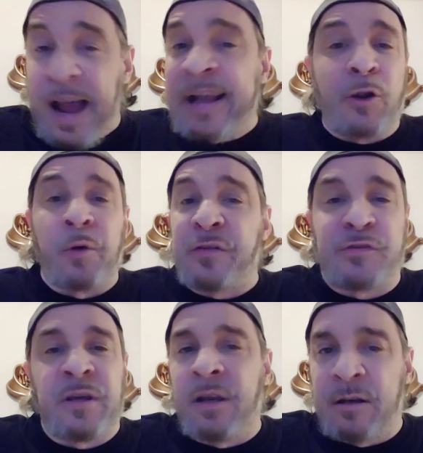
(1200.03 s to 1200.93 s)
I had already
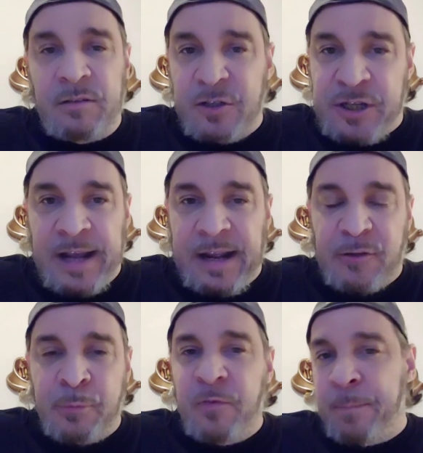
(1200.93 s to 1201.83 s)
seen the
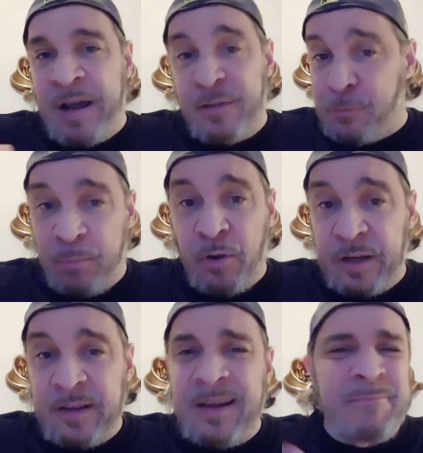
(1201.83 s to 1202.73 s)
Jackass movie by this
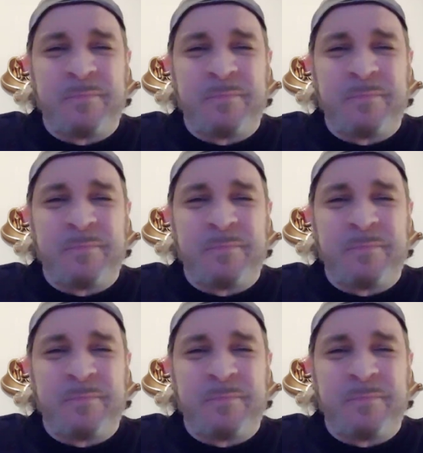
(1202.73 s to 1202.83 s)
point.